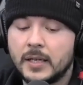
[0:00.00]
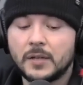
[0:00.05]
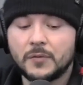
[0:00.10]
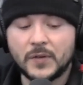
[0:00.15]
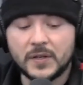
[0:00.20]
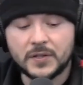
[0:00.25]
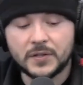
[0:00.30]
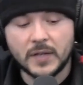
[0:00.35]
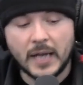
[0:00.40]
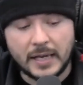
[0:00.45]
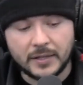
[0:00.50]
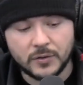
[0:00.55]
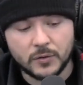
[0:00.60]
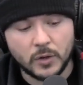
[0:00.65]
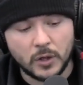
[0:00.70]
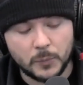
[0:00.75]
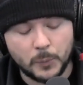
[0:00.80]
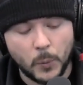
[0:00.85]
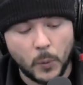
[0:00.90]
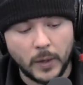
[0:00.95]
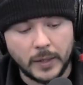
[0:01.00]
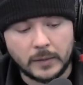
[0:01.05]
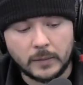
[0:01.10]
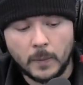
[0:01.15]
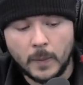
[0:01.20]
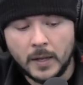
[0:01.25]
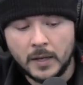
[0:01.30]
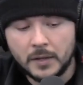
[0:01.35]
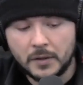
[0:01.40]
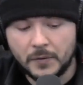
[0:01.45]
That's a good point.
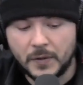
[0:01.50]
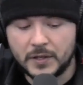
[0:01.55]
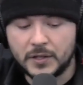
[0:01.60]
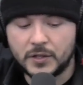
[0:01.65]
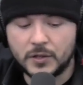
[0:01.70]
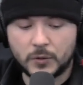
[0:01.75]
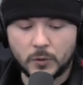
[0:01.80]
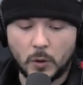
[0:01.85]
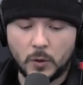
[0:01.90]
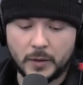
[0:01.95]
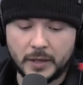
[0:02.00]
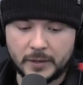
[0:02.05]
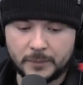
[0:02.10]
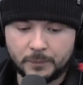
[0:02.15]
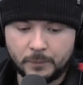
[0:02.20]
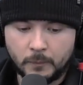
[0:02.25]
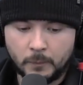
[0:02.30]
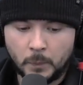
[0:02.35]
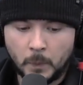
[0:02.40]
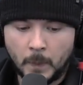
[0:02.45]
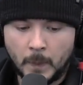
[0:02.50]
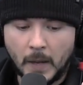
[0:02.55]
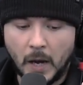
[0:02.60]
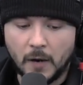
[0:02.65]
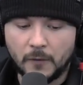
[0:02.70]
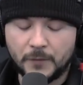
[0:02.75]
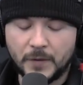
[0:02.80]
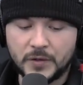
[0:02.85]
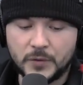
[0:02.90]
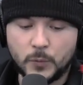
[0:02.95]
This story
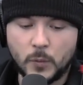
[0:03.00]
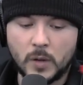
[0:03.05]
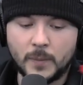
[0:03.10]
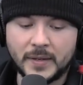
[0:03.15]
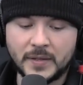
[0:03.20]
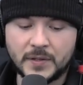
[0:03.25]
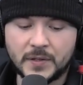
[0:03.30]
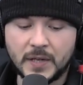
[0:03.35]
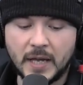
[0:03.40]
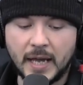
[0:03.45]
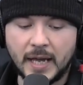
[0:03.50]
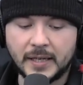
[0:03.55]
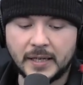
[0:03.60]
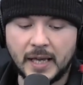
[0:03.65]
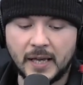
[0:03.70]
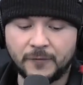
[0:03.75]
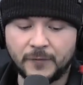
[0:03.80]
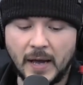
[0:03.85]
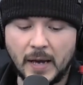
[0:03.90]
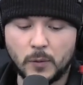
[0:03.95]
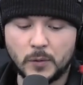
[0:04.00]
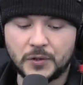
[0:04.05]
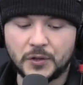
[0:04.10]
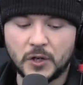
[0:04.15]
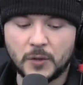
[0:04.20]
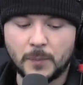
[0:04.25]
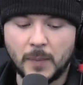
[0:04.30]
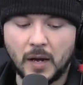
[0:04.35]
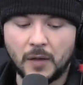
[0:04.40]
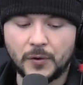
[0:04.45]
of this woman saying, if I was
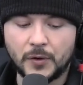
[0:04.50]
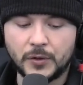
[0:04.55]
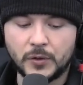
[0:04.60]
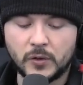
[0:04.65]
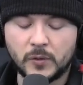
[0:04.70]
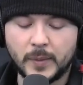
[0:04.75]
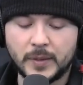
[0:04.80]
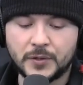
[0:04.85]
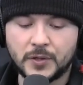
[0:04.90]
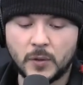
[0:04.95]
your mother, you would have been so